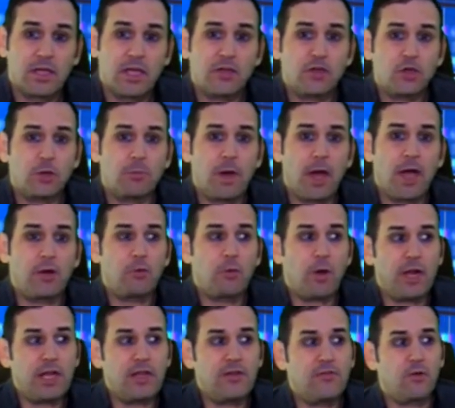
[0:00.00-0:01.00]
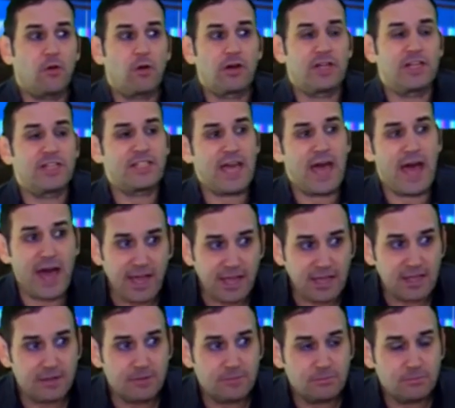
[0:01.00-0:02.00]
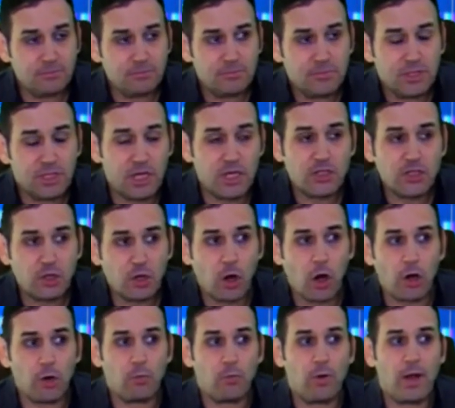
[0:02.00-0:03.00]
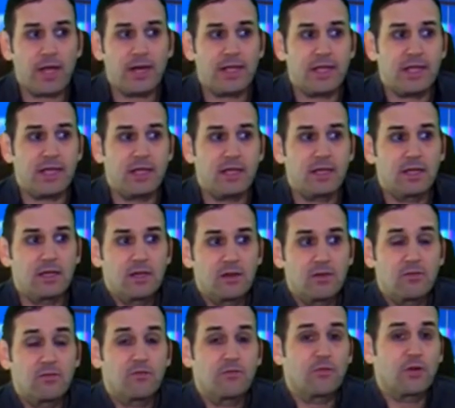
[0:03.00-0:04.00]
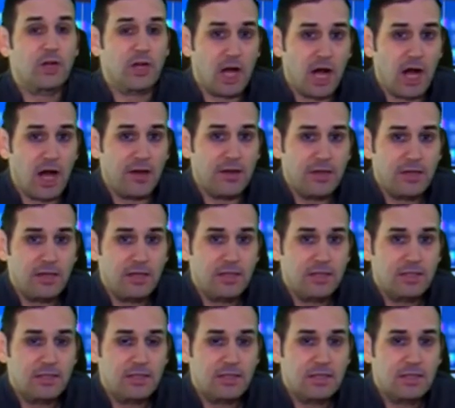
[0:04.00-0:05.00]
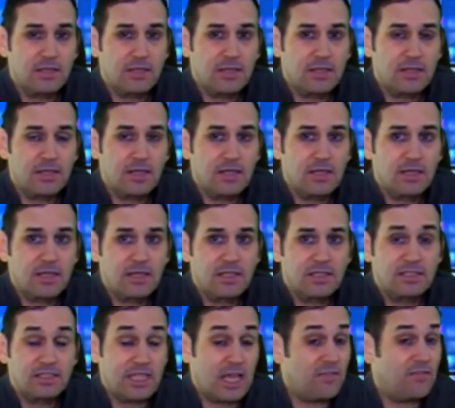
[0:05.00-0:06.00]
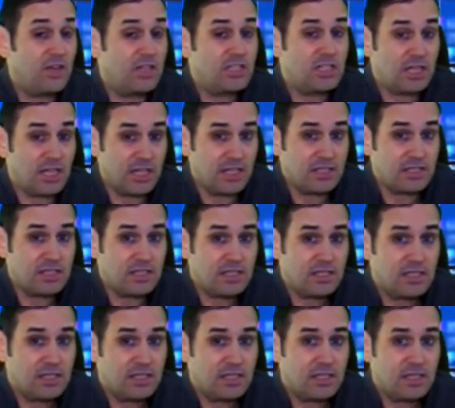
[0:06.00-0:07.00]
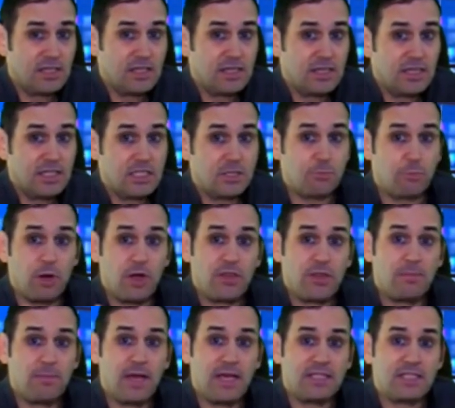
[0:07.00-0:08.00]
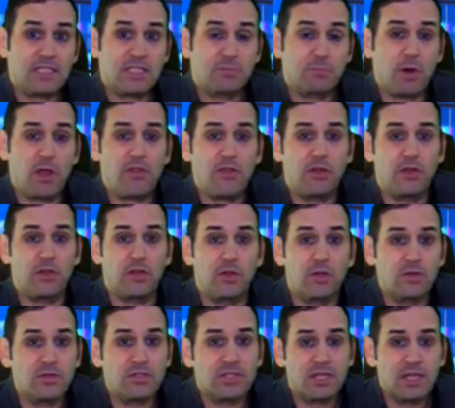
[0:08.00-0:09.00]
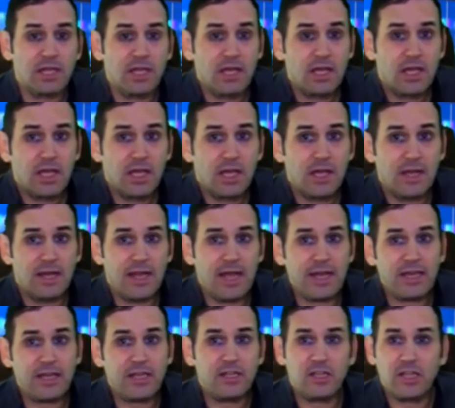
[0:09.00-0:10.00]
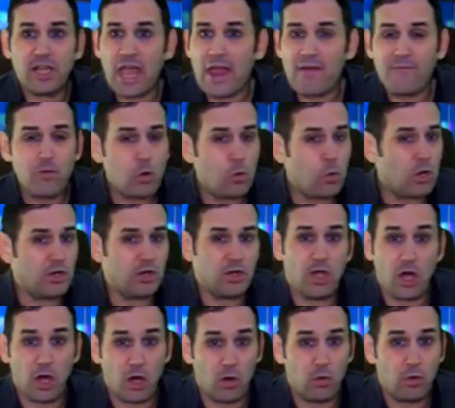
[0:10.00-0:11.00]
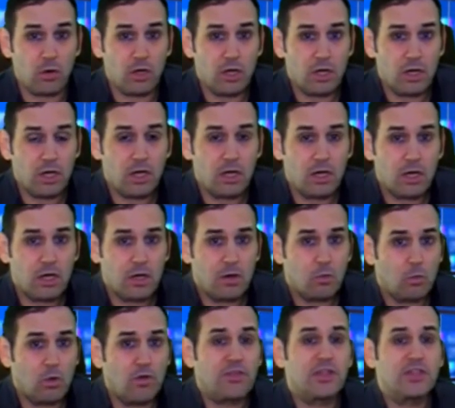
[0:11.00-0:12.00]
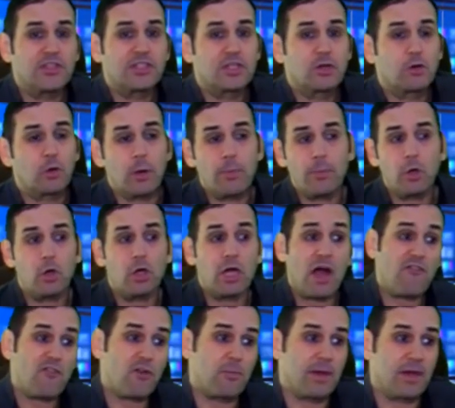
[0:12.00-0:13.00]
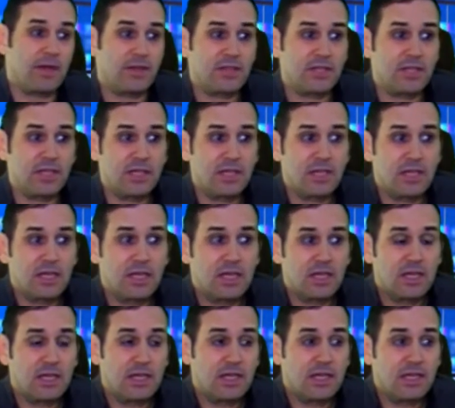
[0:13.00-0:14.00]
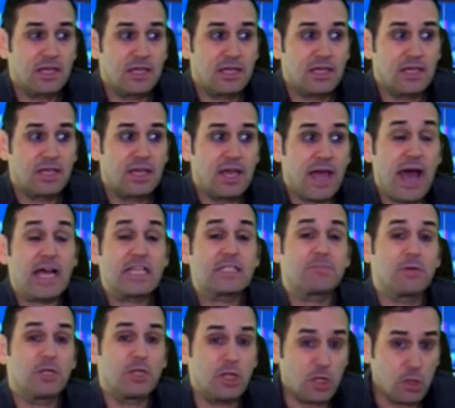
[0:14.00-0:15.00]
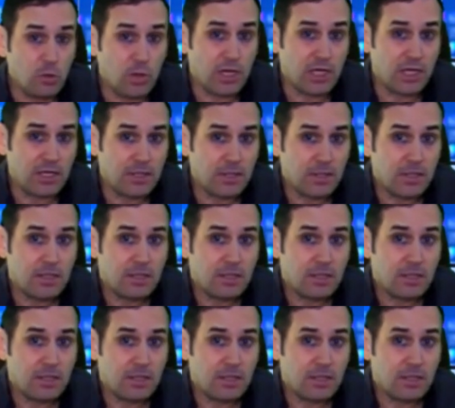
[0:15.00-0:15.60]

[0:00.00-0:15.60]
Get your mind ready for an attack. Get your heart ready for God. Stay vigilant. Spread the message, spread the news, let everyone know what this criminal government has been doing